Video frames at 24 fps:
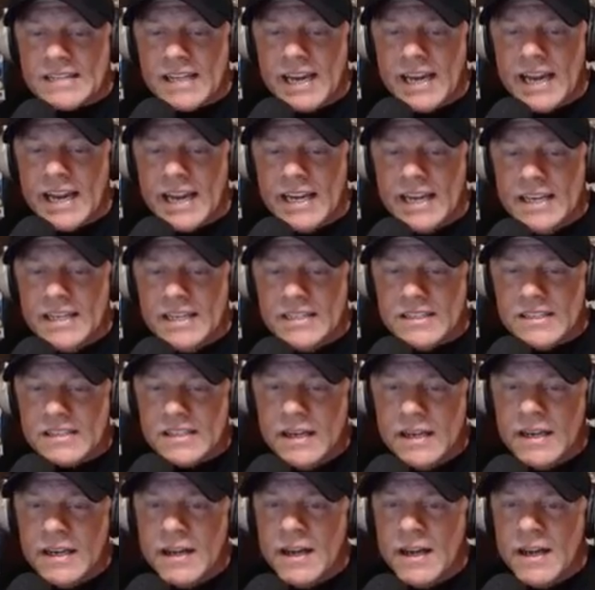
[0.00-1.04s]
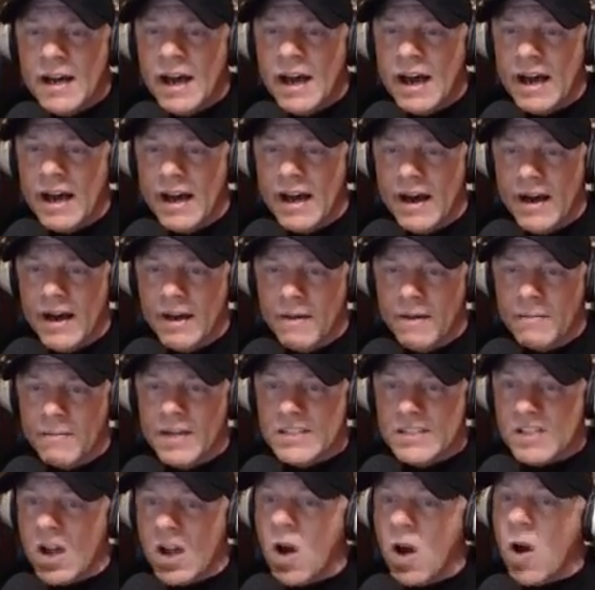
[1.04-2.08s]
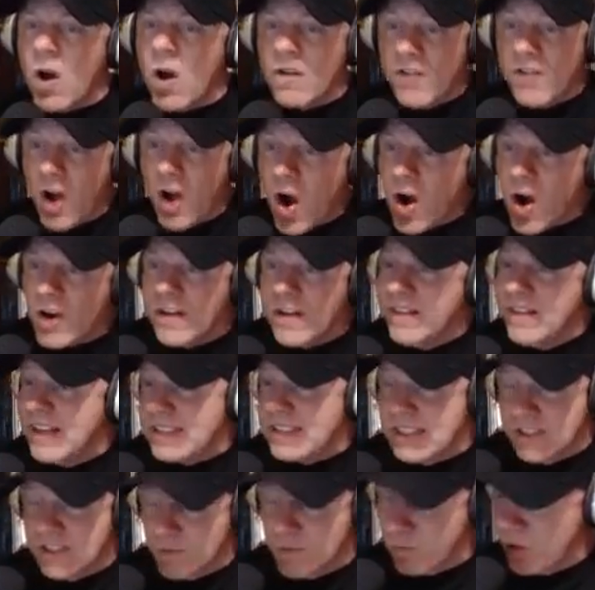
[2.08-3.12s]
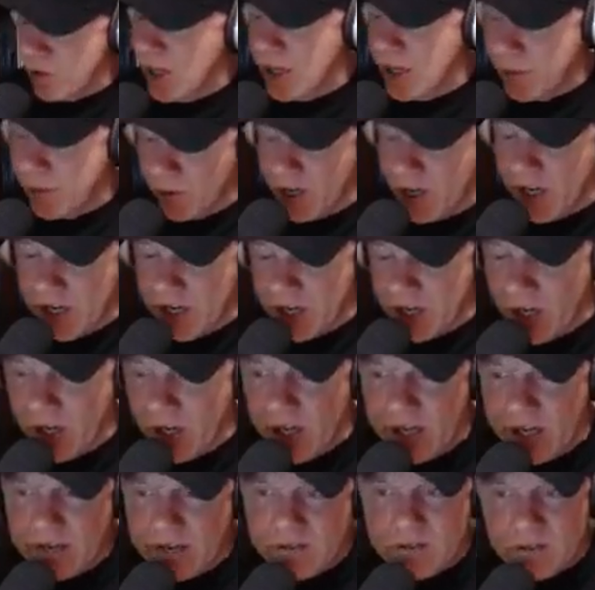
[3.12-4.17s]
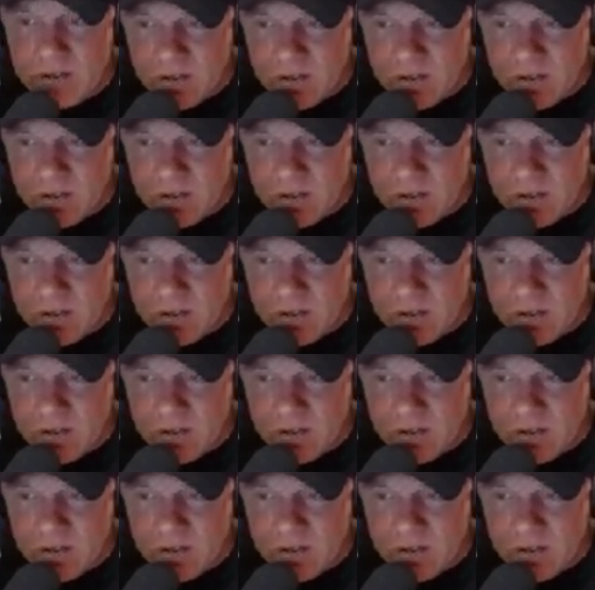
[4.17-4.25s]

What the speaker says: His art, the art in this is really, really good.